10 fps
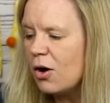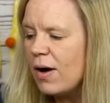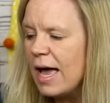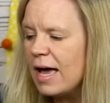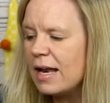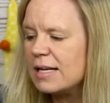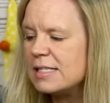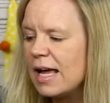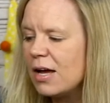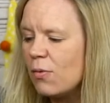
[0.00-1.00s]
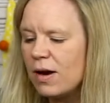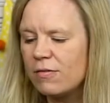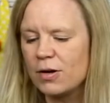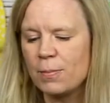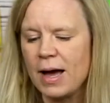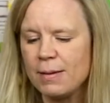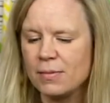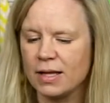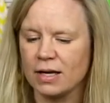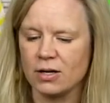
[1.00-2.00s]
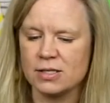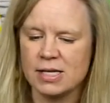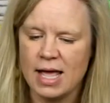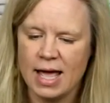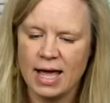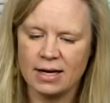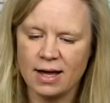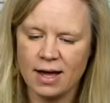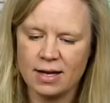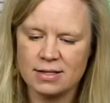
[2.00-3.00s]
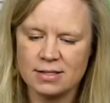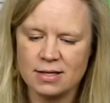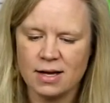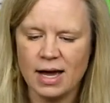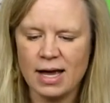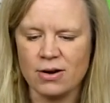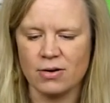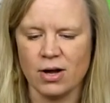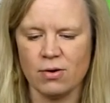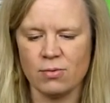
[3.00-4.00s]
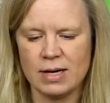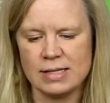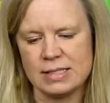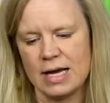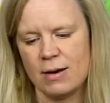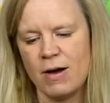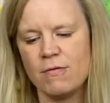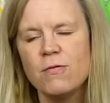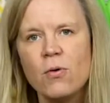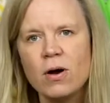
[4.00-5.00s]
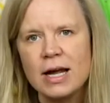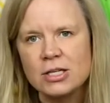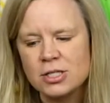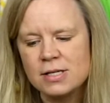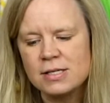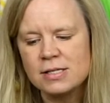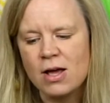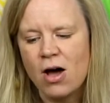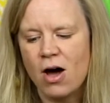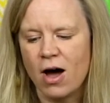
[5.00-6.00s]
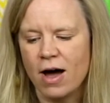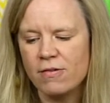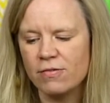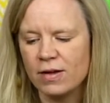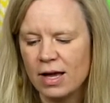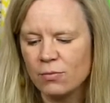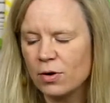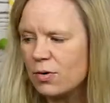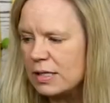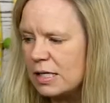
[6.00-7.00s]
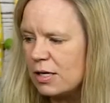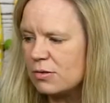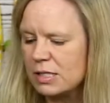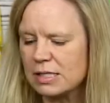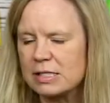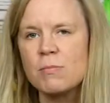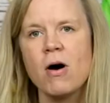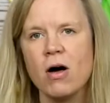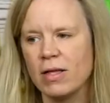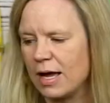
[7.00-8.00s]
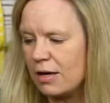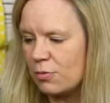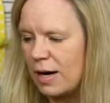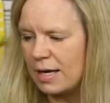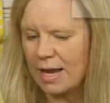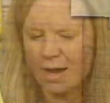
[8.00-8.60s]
go ahead and take one of your pipe cleaners and cut, I don't know, what is that, about four inches off, and we're going to use the small end right